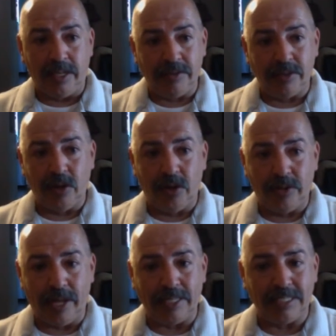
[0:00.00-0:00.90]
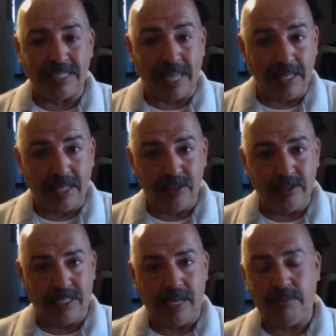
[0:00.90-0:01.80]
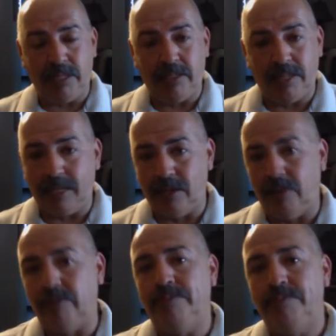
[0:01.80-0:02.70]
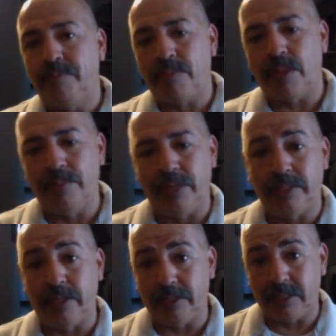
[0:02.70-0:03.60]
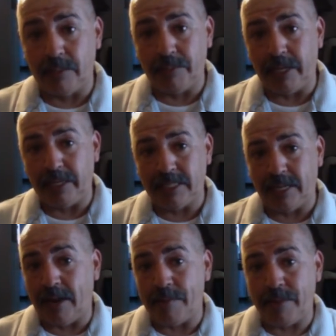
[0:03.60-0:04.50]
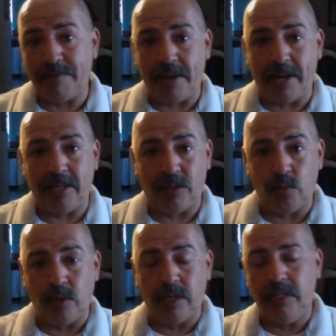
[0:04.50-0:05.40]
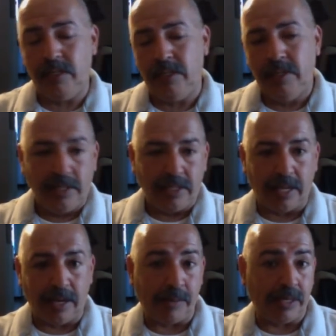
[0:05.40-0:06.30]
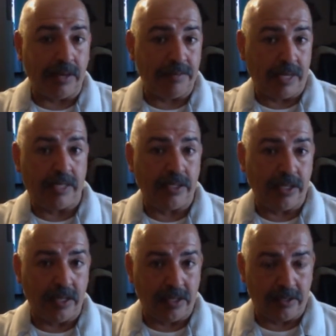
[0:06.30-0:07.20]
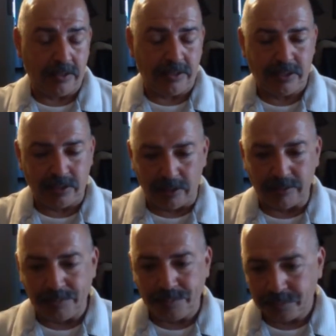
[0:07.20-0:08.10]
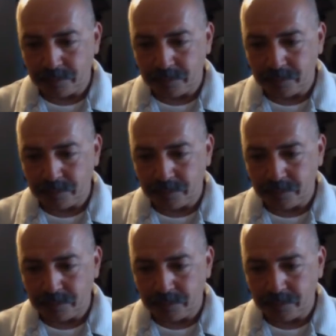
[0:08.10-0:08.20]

even though they say they do the same thing, they don't. But there's some things that I may find on one that I may not find on the other. So